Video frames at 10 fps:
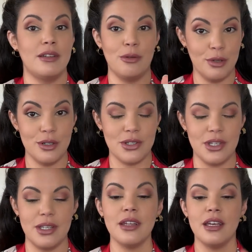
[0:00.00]
in
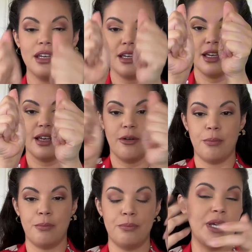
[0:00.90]
person
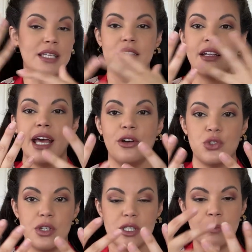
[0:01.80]
based on how
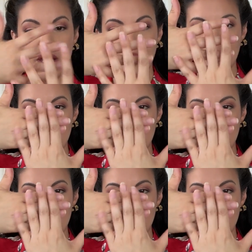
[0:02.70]
transparent